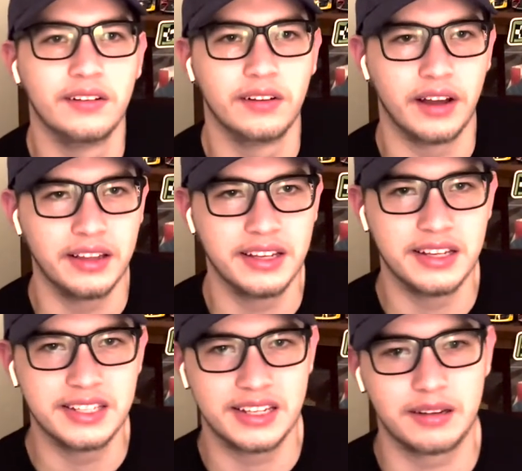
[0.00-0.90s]
I think
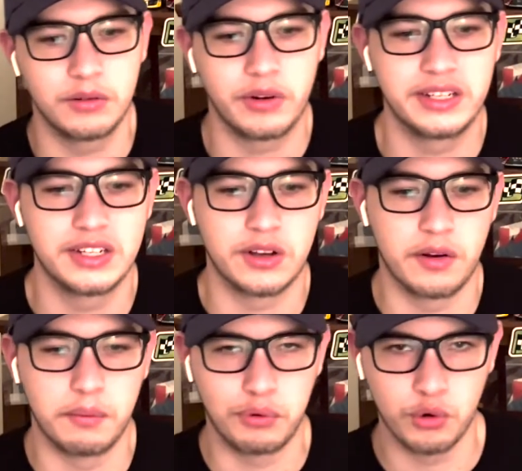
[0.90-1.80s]
these type of races are
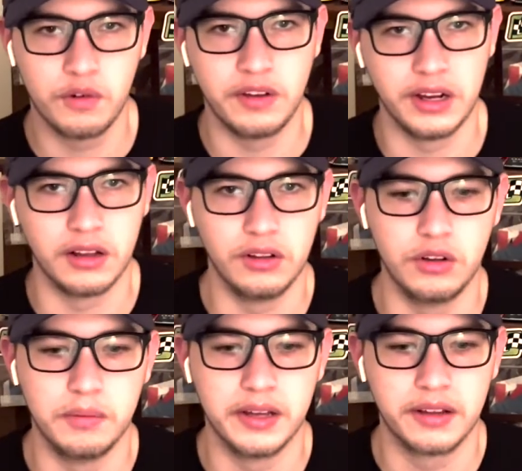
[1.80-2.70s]
improving a
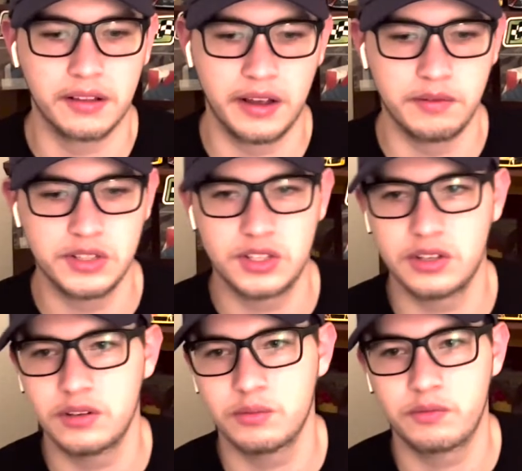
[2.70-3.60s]
little bit. Like we
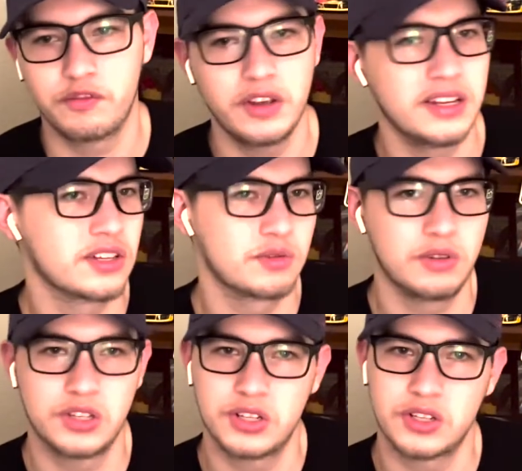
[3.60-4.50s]
saw, Phoenix
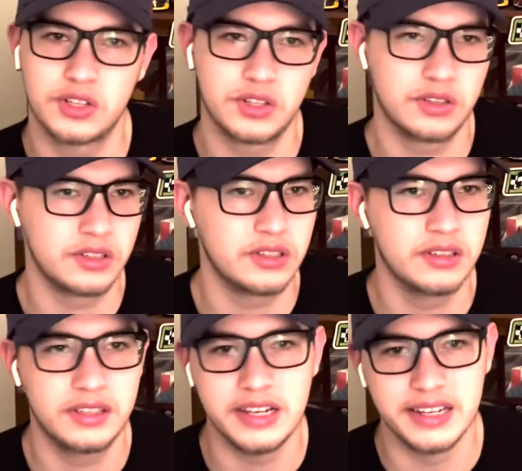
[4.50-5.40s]
was
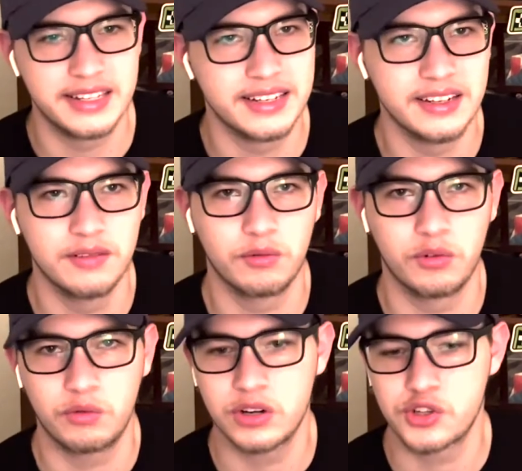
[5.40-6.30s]
decent,
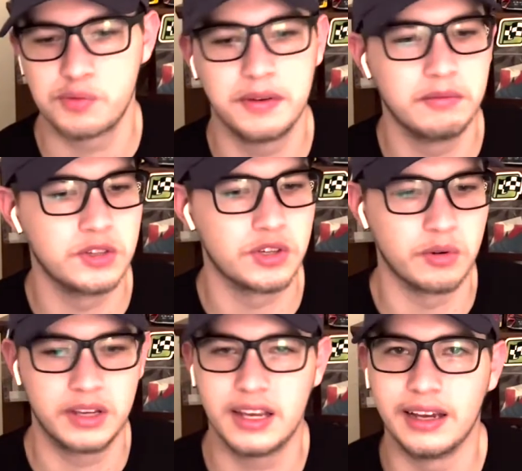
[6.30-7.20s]
Richmond was
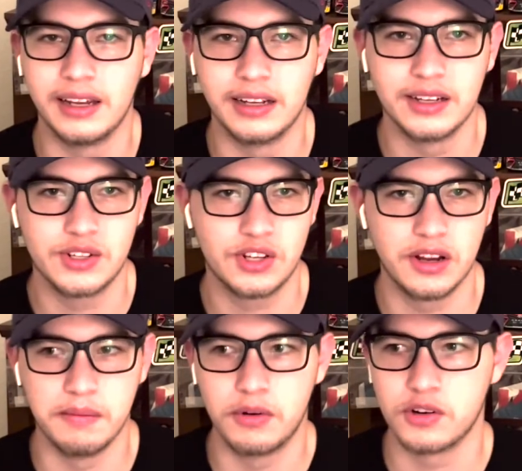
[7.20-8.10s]
okay-ish, and
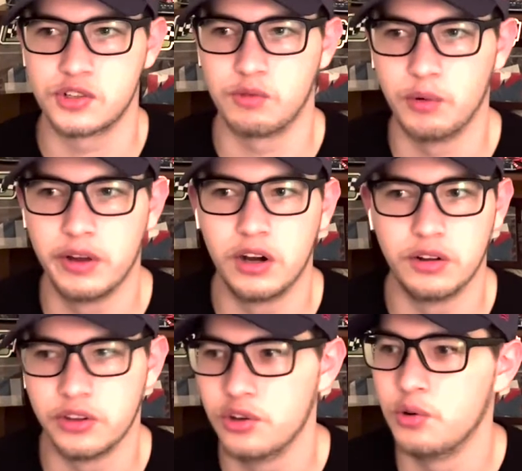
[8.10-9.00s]
in Martinsville we all
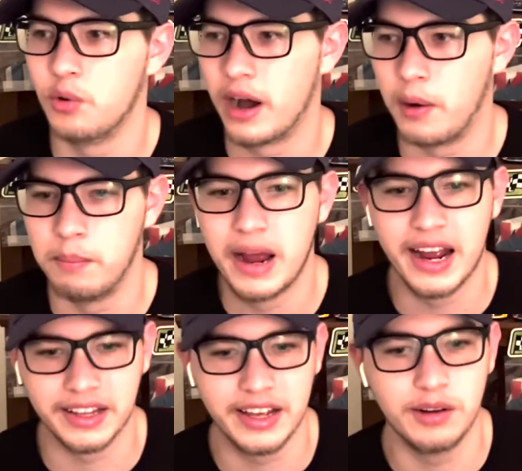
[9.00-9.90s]
knew how
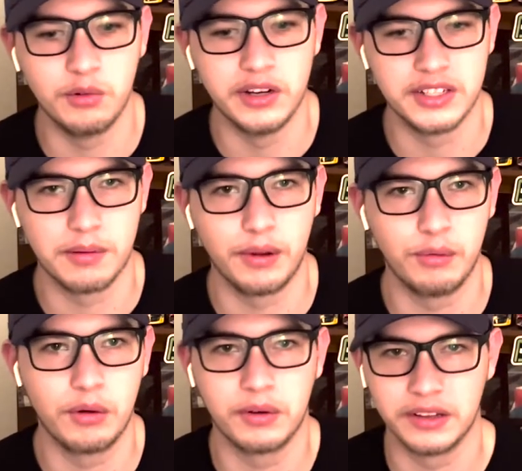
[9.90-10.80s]
bad that was. I mean,
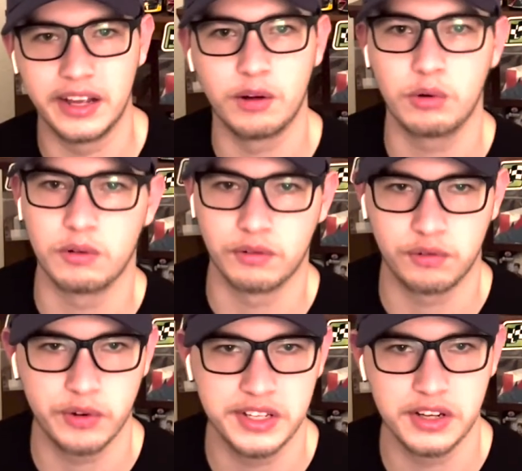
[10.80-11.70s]
we were
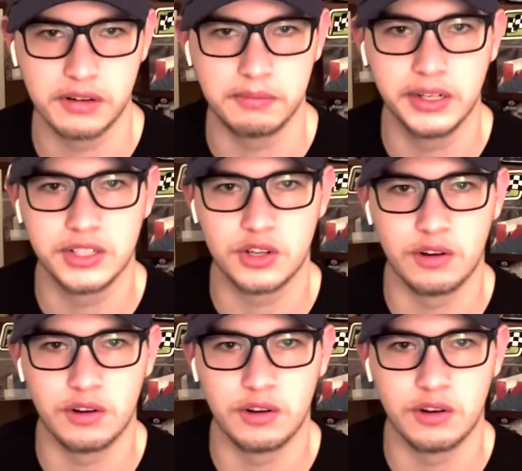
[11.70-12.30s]
freezing our butts off